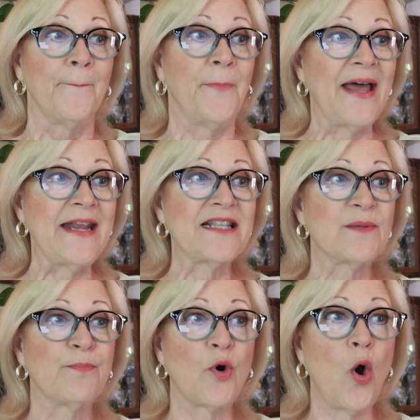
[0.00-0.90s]
But
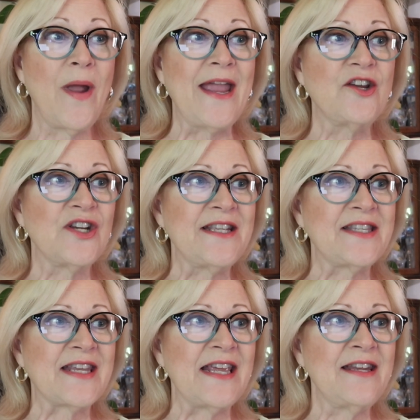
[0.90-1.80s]
it's pro-aging
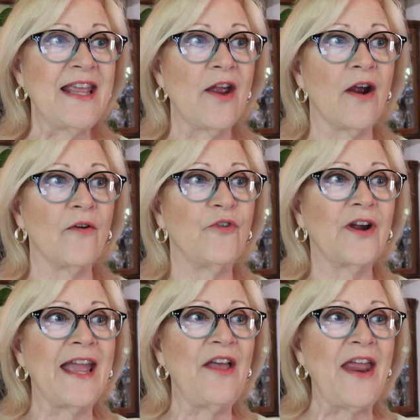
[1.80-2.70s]
skincare.
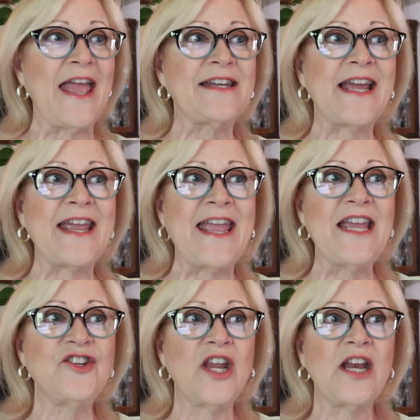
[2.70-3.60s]
Forget
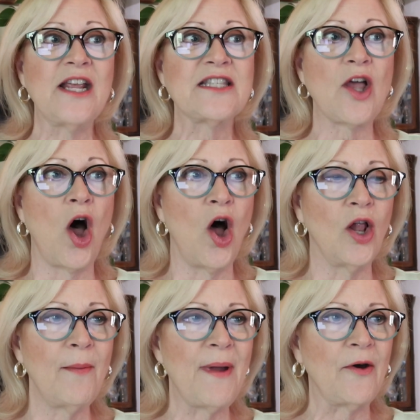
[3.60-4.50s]
anti-aging. It's
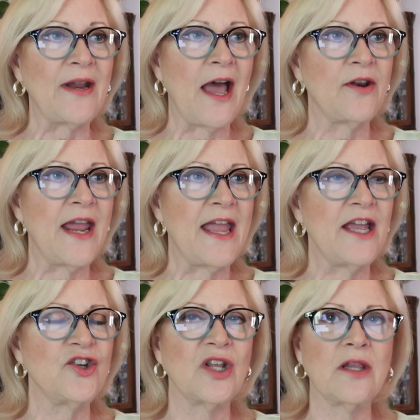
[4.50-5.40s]
all about how to
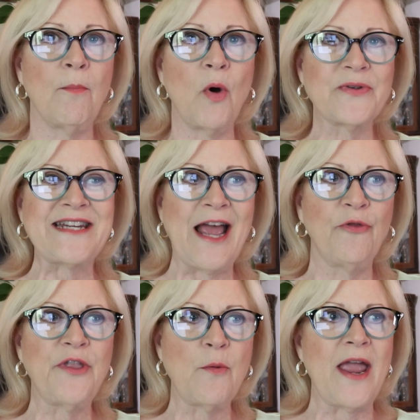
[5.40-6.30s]
age in the most
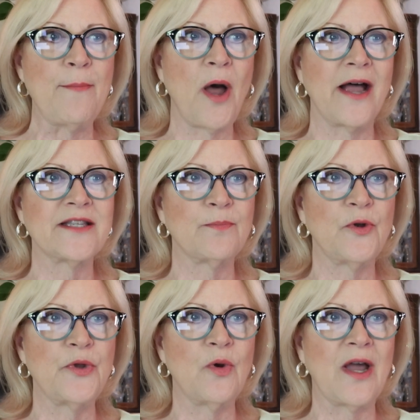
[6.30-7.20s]
healthy way
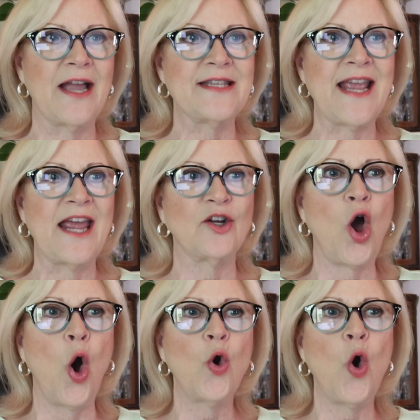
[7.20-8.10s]
possible, you guys. And
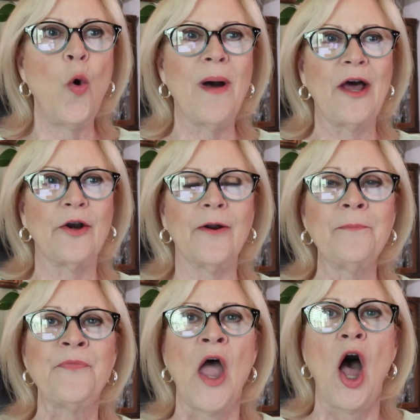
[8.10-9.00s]
cocoa
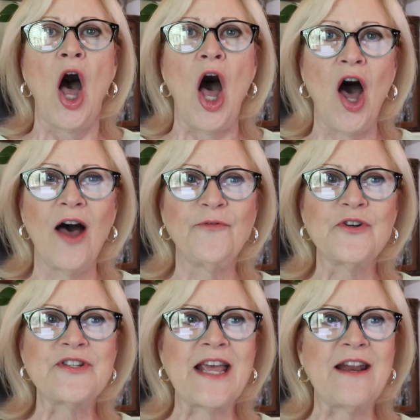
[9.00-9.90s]
butter
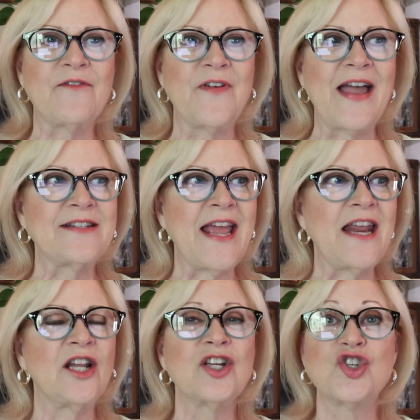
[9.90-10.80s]
offers an effective
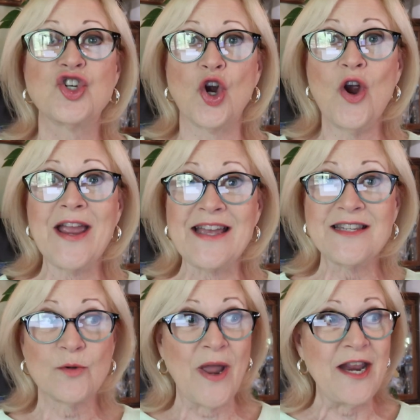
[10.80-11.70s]
and
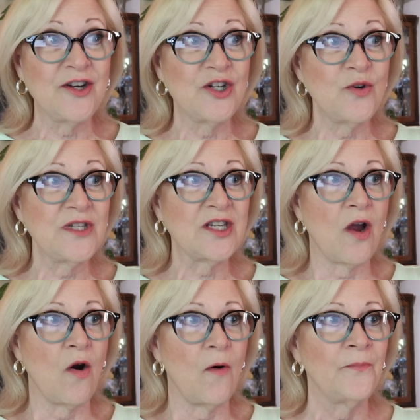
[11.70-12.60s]
luxurious way to do
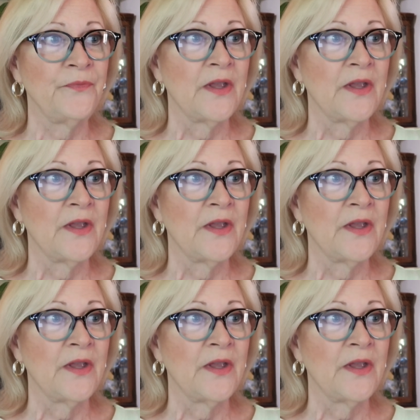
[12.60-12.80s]
so.